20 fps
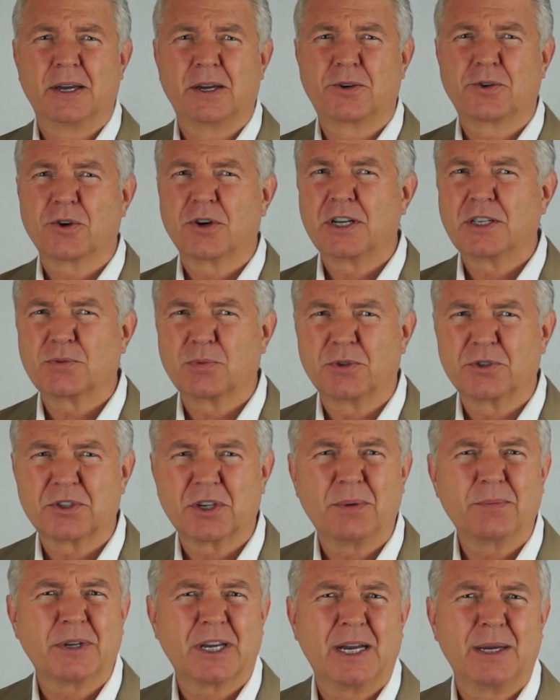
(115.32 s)
Attorneys will
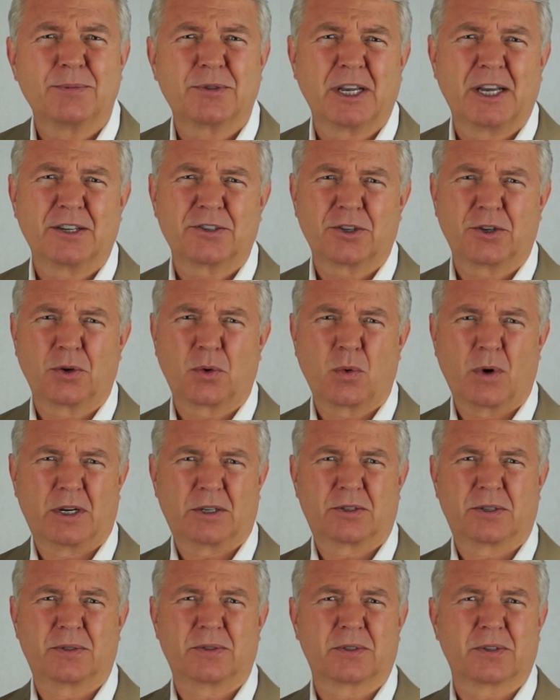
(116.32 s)
sometimes ask you
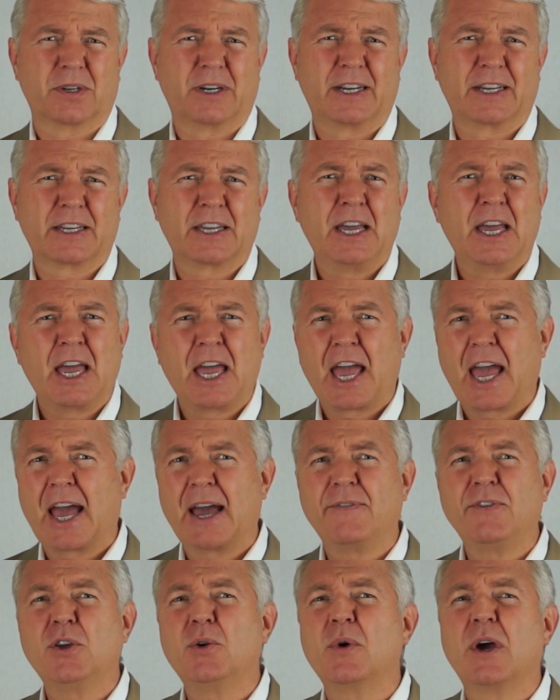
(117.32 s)
questions like,
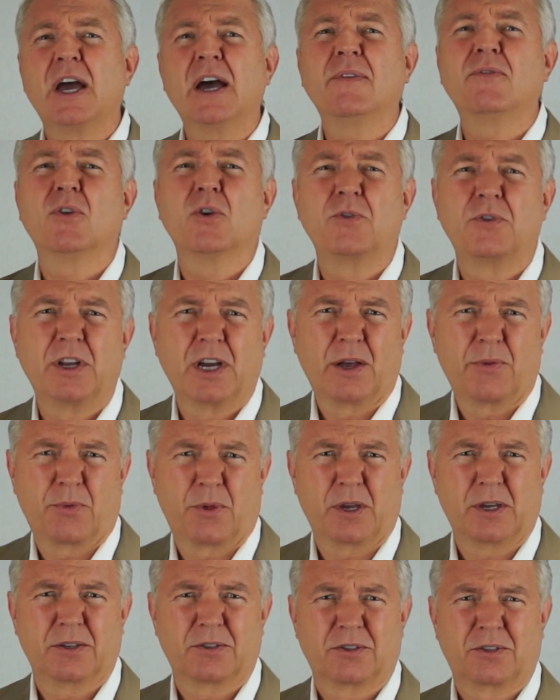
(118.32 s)
have you ever
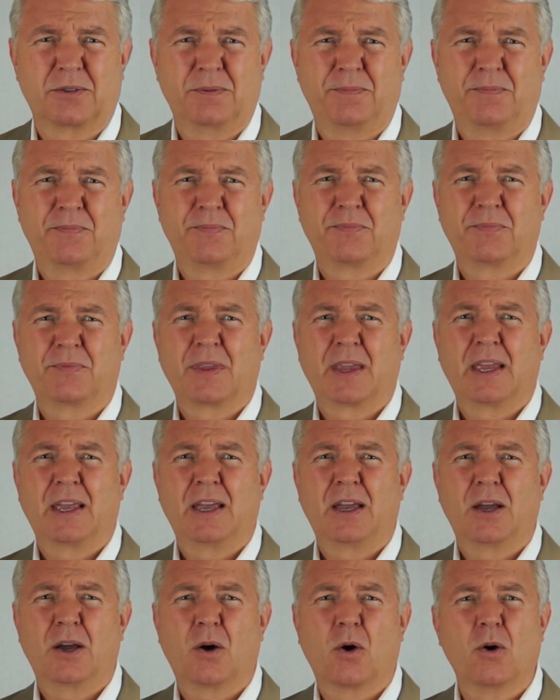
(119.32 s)
done this?
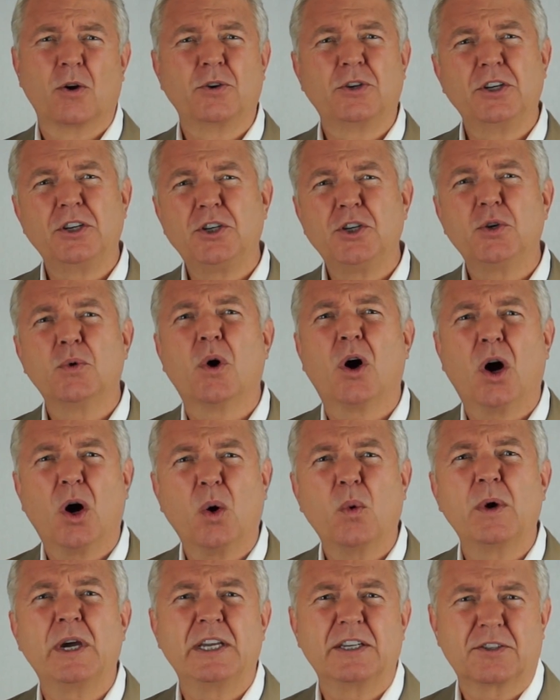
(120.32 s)
Or did you
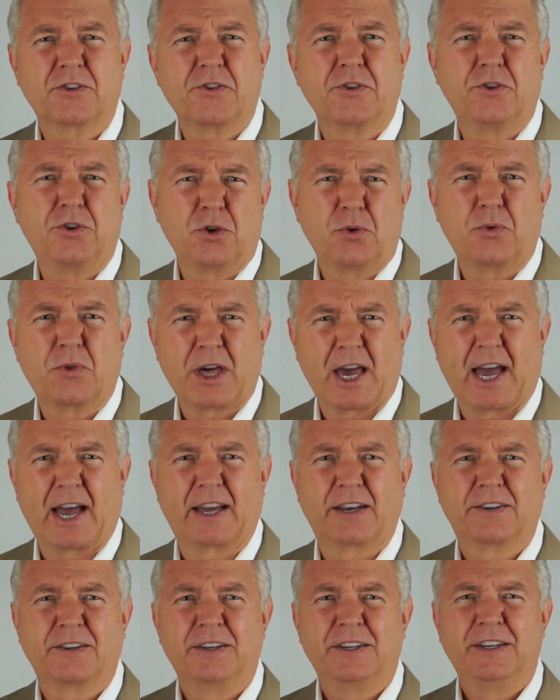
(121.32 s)
always do
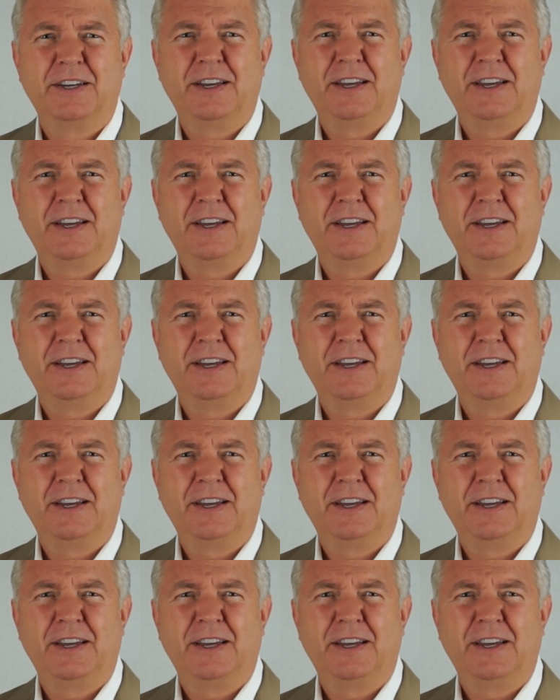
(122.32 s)
that?